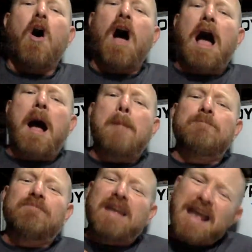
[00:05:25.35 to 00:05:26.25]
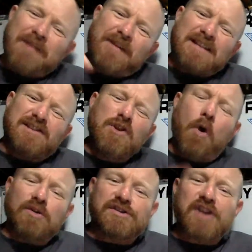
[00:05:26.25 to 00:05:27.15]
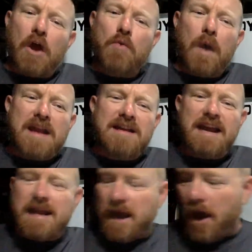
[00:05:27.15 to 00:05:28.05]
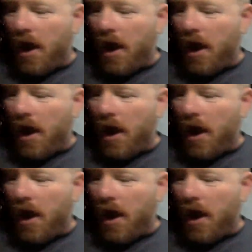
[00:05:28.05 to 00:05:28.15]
If it's not so windy,